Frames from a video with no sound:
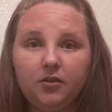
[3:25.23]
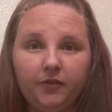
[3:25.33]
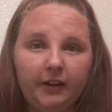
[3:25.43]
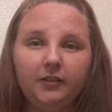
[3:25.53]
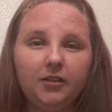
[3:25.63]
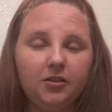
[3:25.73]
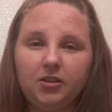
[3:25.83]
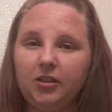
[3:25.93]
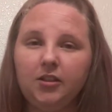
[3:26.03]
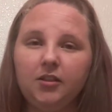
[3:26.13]
finally
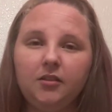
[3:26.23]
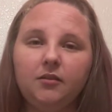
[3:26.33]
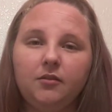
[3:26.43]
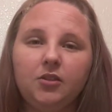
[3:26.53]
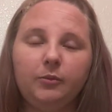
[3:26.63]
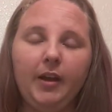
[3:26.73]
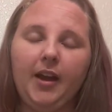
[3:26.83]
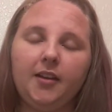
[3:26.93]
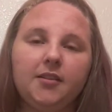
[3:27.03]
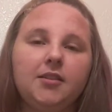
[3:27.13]
she
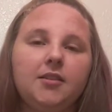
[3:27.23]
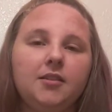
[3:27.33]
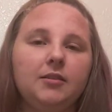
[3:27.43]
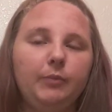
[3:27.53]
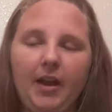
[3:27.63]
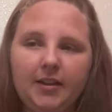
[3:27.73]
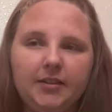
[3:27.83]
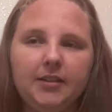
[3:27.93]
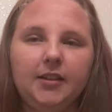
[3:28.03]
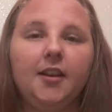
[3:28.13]
passed
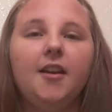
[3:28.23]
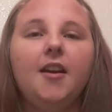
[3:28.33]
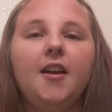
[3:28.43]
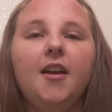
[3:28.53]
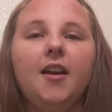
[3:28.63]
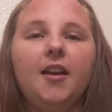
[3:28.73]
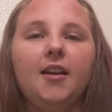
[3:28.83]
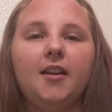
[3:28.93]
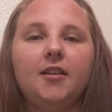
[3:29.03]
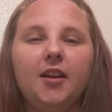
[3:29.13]
it,
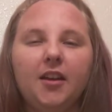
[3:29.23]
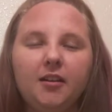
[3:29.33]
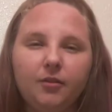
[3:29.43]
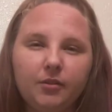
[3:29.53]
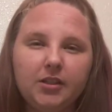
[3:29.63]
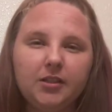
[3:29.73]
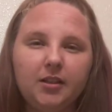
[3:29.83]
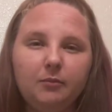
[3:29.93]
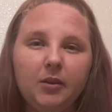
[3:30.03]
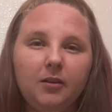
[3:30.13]
and I had noticed
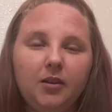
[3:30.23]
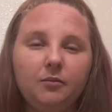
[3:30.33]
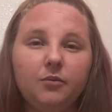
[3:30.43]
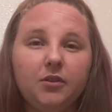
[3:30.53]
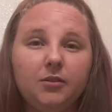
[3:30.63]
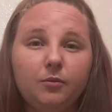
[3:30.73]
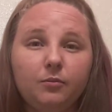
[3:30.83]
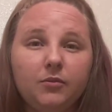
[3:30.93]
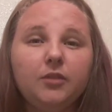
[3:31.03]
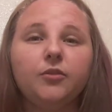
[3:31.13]
like it was
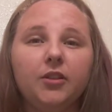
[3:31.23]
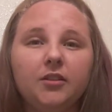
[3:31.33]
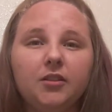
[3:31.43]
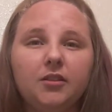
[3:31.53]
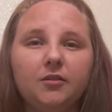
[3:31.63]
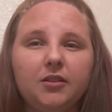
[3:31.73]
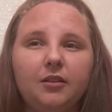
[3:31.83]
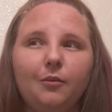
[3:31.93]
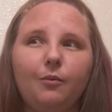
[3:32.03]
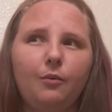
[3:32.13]
different. It was
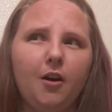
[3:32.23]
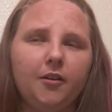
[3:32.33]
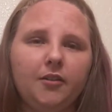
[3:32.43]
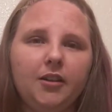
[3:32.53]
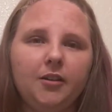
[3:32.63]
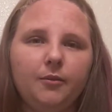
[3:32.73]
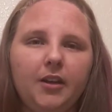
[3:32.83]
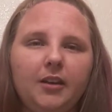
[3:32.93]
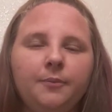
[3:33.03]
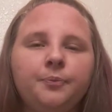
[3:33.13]
like watery in a
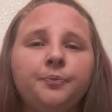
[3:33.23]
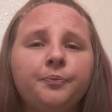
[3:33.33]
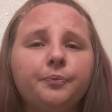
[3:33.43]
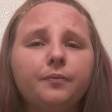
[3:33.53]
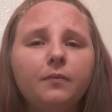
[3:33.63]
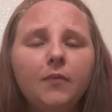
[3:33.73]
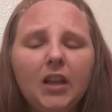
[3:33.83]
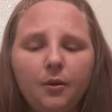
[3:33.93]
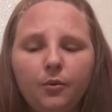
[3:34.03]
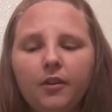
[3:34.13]
way.
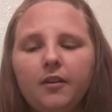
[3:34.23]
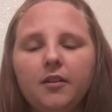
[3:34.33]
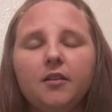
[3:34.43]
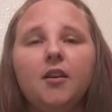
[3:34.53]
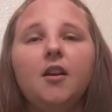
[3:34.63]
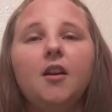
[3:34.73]
Well, then